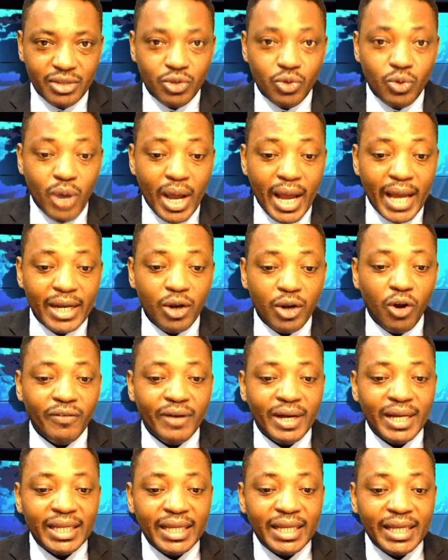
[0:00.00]
you had
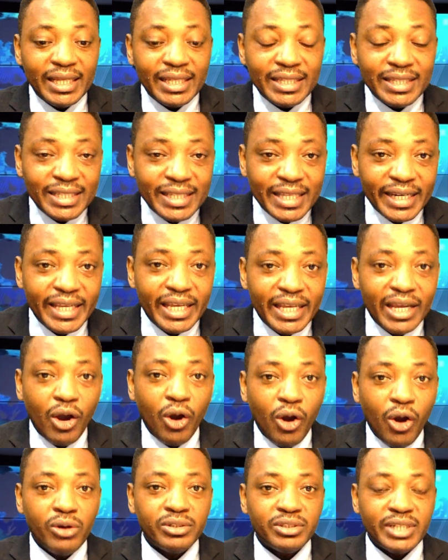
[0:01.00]
over
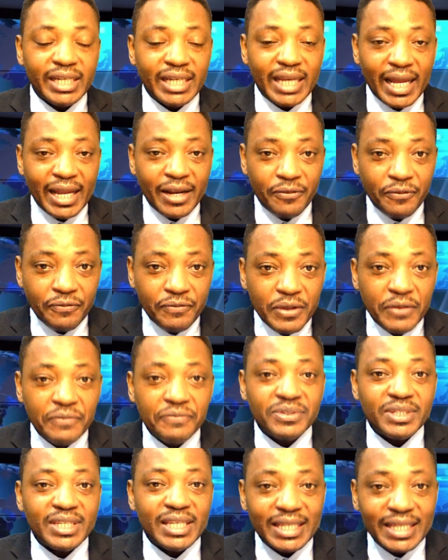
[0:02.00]

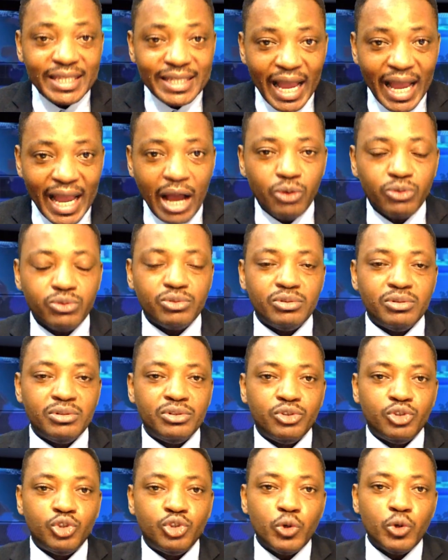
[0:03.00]

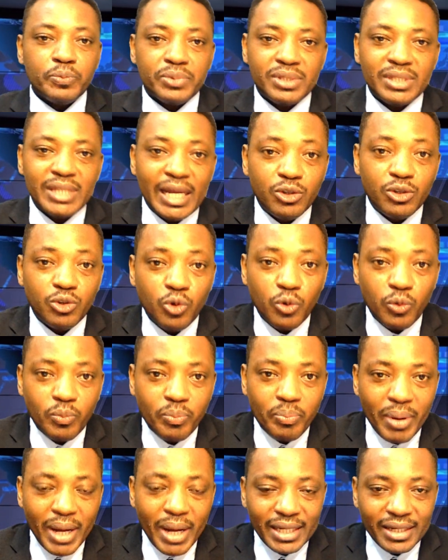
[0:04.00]
350,000 troops that took
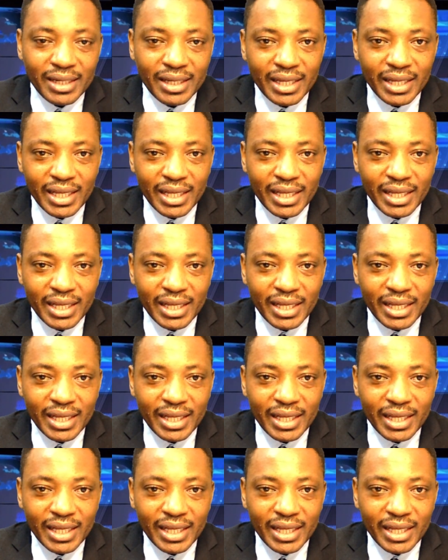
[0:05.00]
part